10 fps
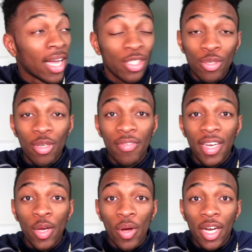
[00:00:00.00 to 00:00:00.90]
guys enjoyed the
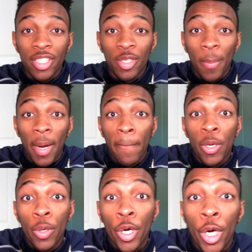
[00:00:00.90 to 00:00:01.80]
video, and I'll see you on my
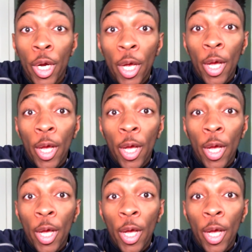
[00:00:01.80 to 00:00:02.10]
computer.